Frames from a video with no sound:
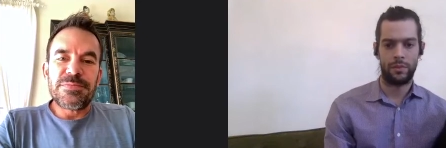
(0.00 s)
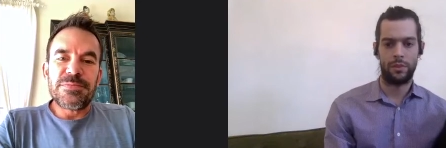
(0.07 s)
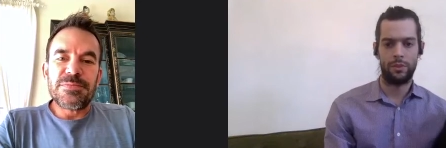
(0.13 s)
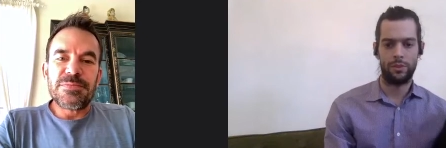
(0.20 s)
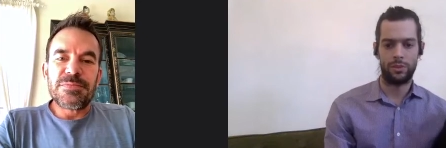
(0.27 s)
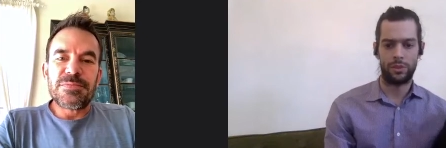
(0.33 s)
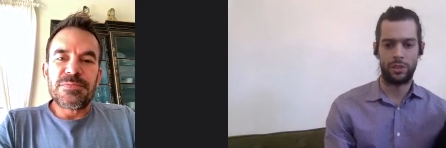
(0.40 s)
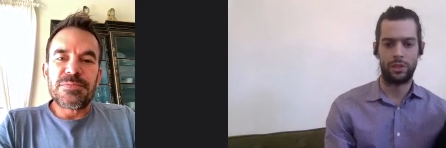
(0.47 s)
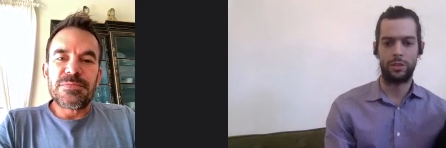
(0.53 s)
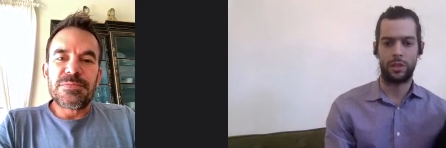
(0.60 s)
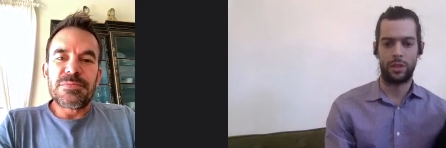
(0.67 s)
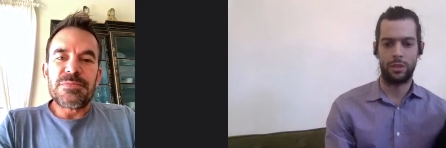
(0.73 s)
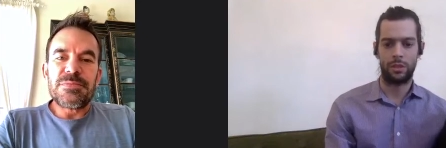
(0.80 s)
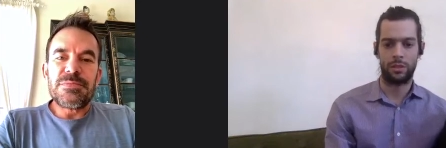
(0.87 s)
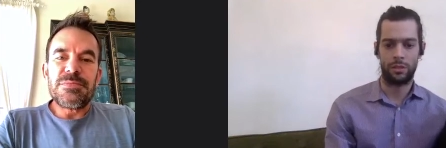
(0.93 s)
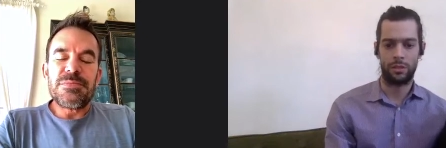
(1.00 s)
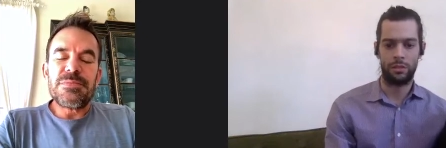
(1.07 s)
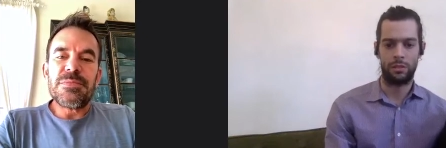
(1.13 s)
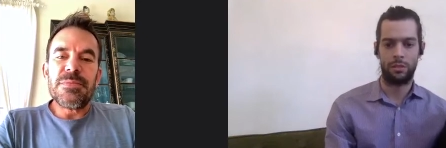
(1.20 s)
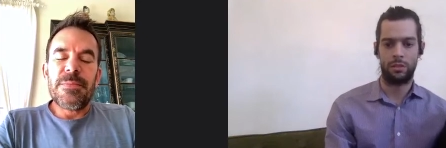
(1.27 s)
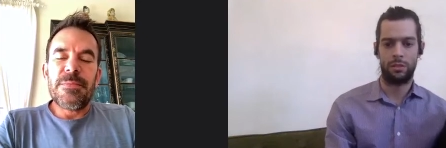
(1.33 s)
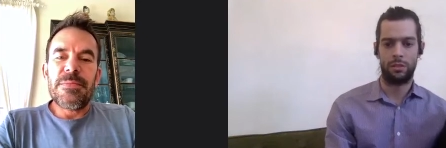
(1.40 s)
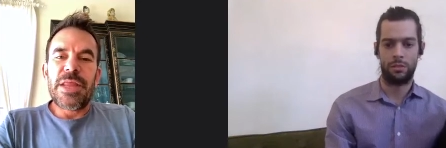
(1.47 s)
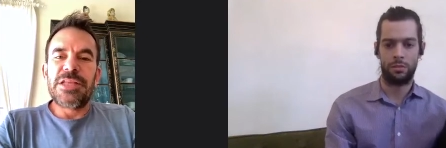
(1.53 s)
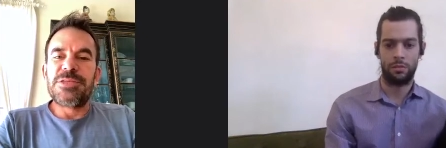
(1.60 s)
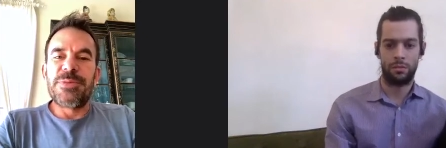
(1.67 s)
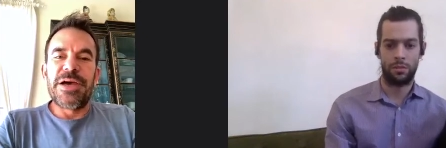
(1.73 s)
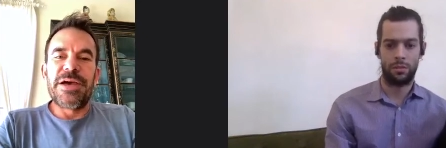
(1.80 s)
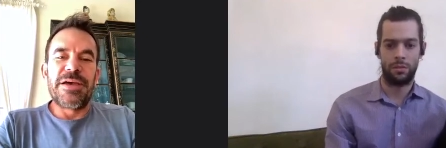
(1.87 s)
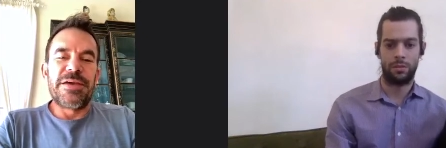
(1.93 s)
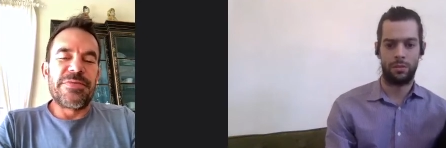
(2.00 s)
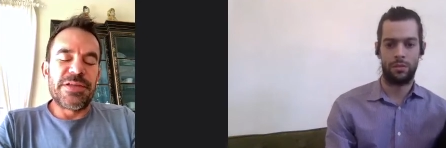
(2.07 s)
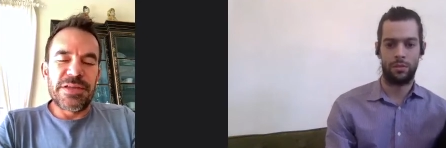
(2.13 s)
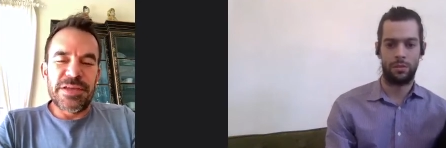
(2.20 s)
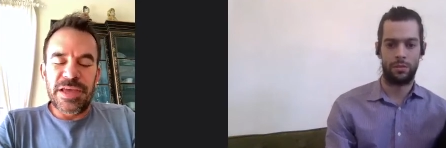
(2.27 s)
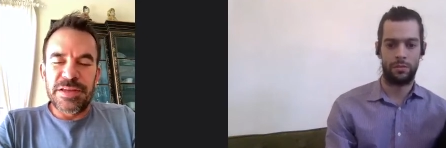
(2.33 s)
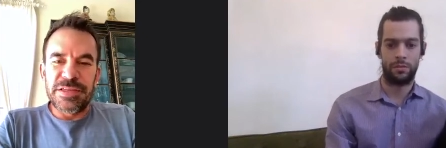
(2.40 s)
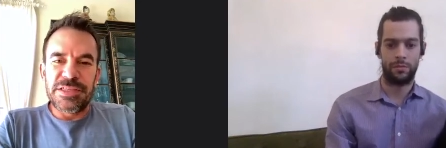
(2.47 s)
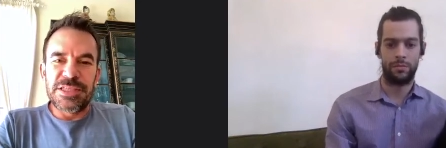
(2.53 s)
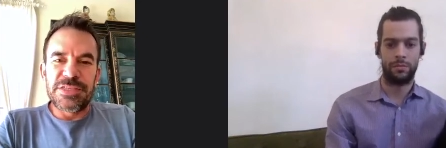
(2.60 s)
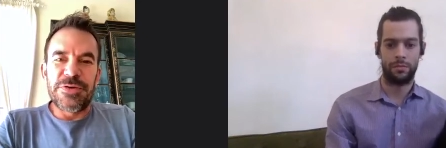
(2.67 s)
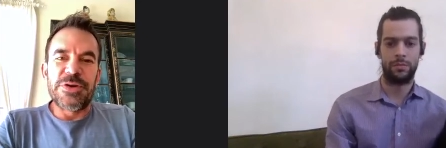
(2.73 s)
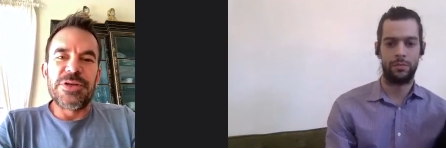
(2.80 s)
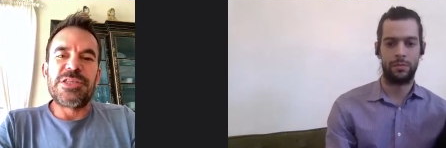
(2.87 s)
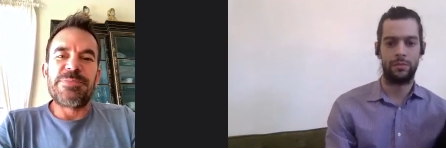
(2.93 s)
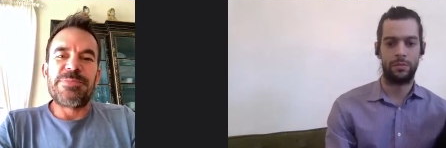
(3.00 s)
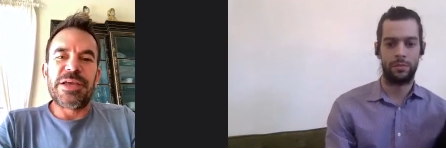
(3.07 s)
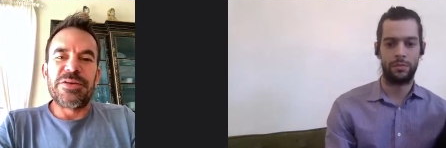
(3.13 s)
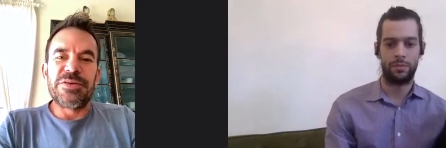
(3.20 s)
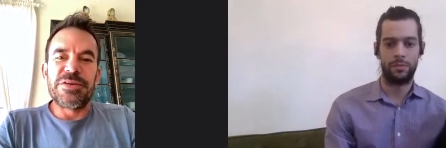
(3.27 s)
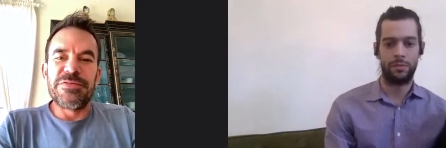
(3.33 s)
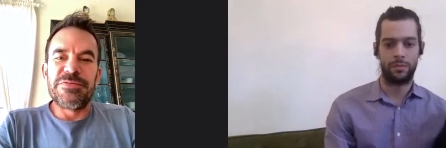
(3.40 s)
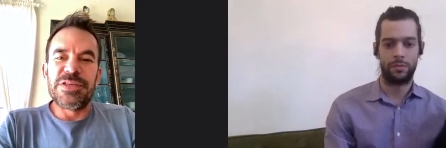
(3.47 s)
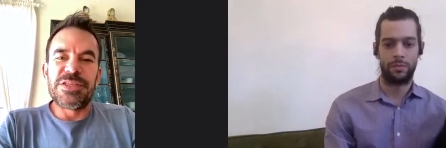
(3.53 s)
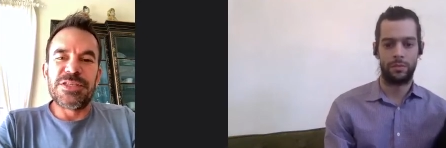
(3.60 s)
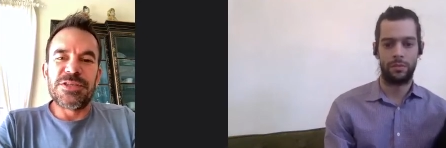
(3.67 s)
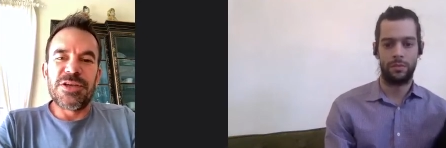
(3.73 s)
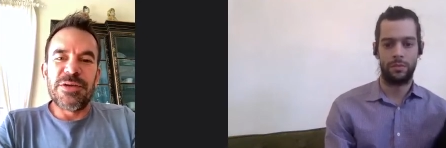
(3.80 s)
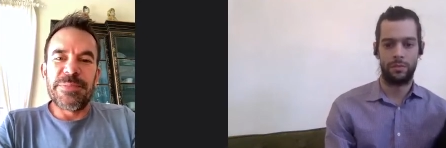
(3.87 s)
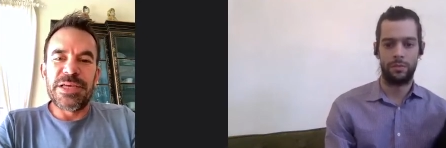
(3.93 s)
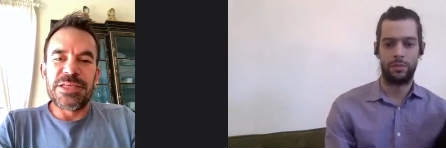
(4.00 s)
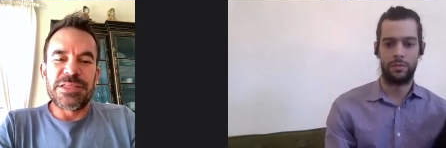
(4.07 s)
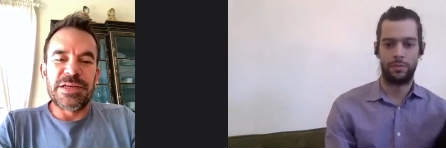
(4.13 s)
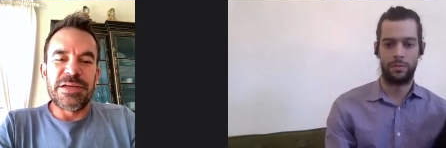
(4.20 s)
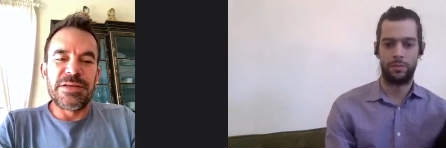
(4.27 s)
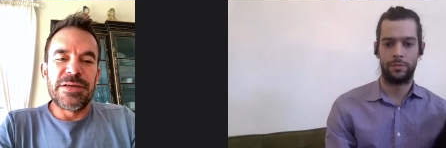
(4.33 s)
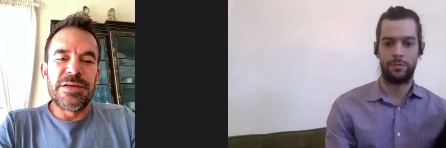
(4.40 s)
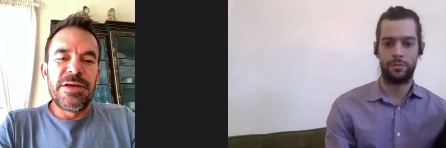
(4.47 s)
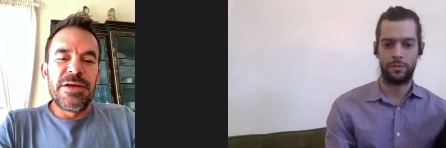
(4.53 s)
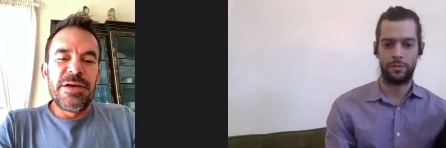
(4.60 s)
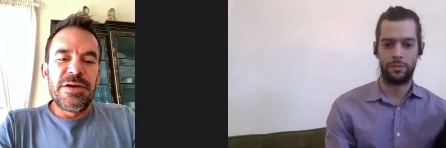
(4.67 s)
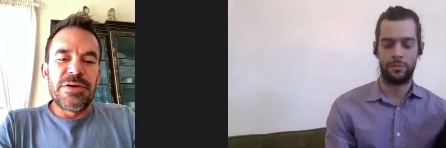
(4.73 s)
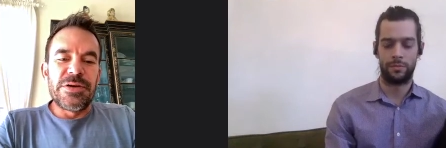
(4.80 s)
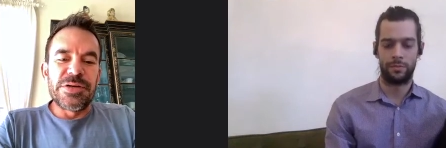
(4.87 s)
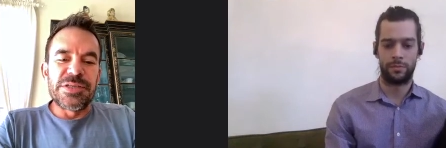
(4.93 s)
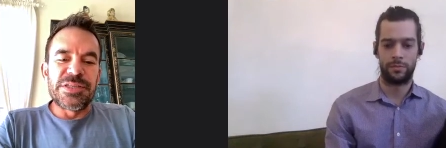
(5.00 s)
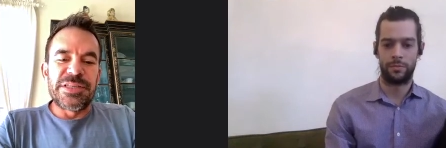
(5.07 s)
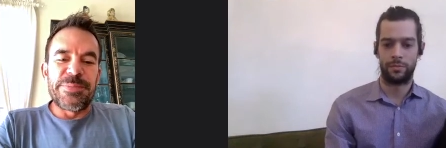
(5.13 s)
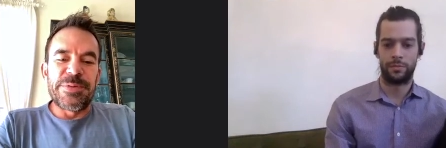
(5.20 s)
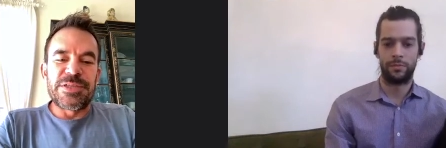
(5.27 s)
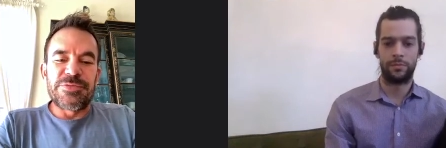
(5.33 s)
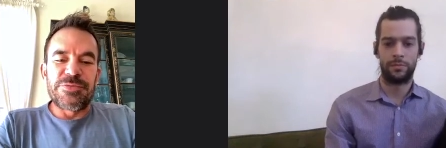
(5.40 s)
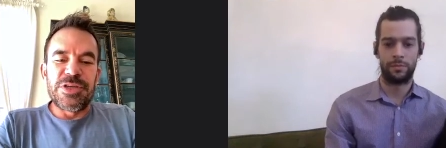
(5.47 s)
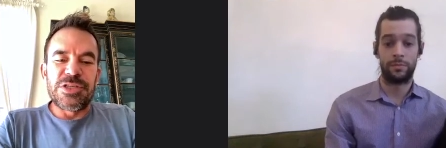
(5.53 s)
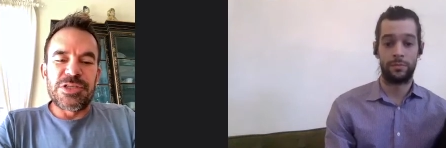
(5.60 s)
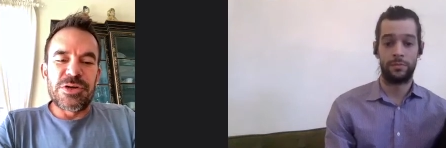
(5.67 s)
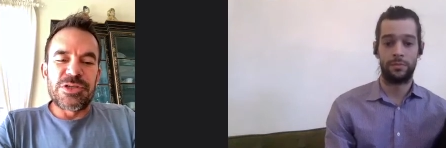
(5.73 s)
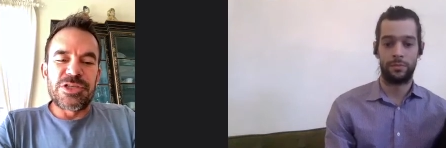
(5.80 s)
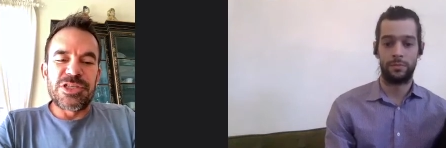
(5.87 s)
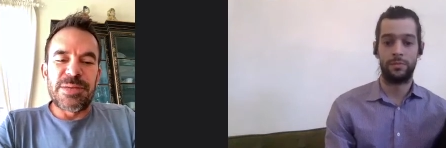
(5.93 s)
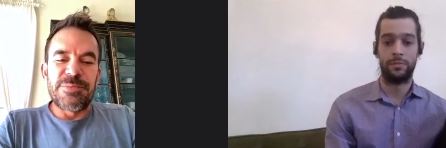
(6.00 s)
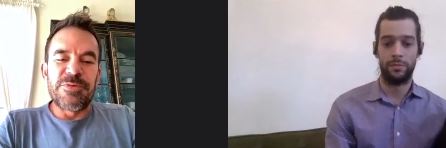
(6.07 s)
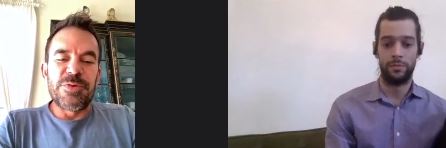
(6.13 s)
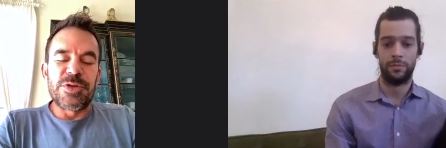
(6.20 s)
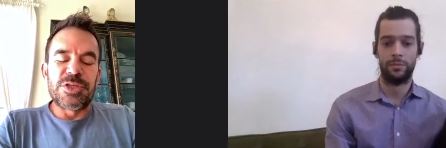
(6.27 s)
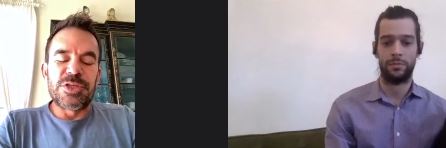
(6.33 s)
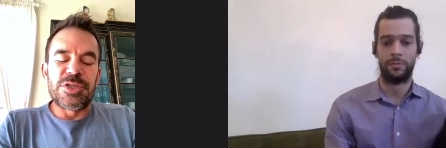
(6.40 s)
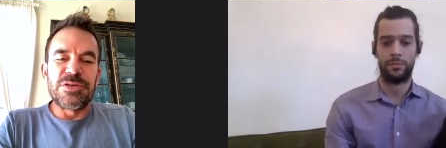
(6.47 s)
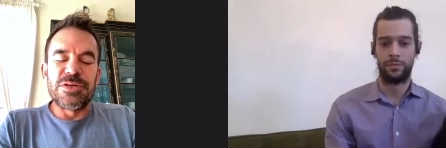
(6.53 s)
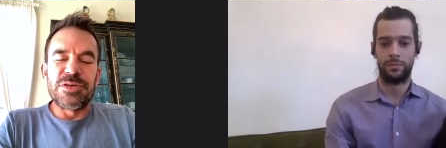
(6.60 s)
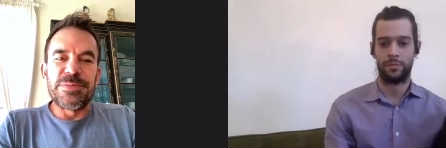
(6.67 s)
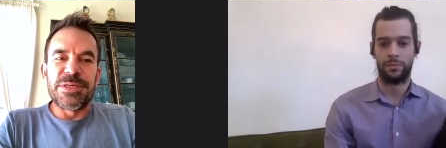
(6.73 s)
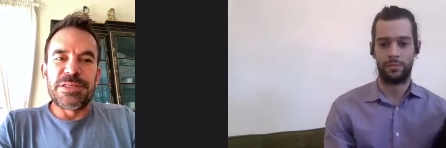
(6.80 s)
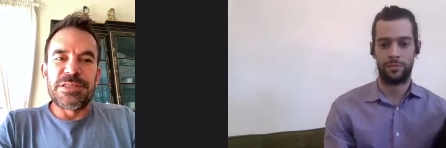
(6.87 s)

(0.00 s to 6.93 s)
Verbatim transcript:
Speaker 1: Interesting. Okay.
Speaker 2: That's my, again, this is very speculative. This is all based on little snippets of research, some of which mm-hmm. are a little bit